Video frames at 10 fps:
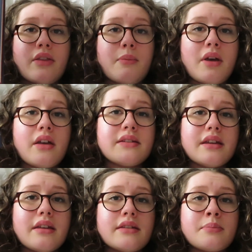The
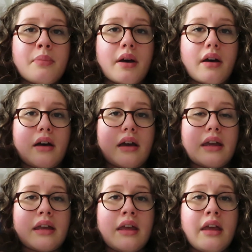Mercies
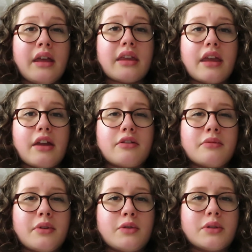by
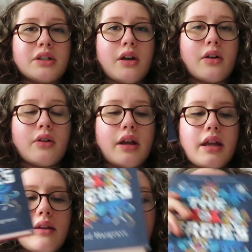Kieran Millward
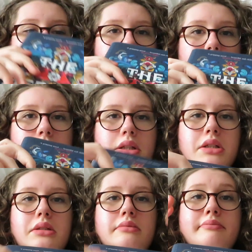Hargrave. Just
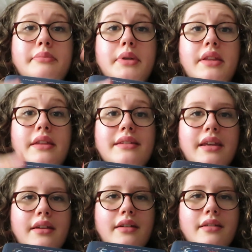gonna put this
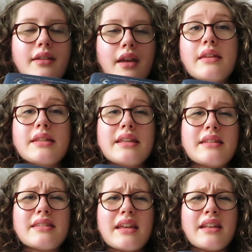here. This
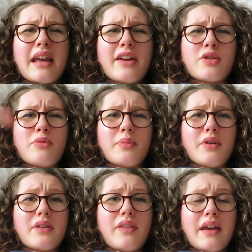is an adult
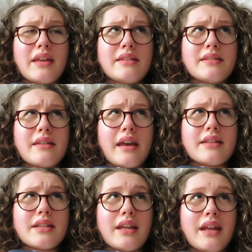book that is
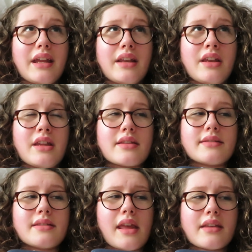set in
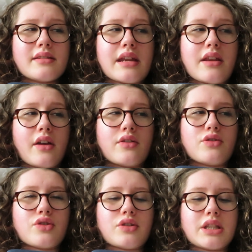
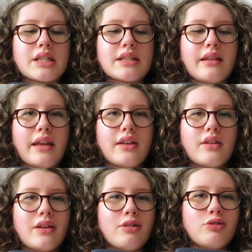1600s
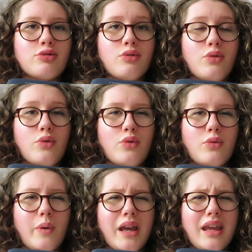like
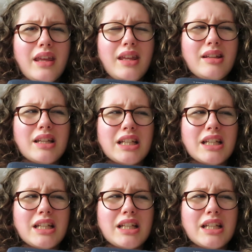Norway.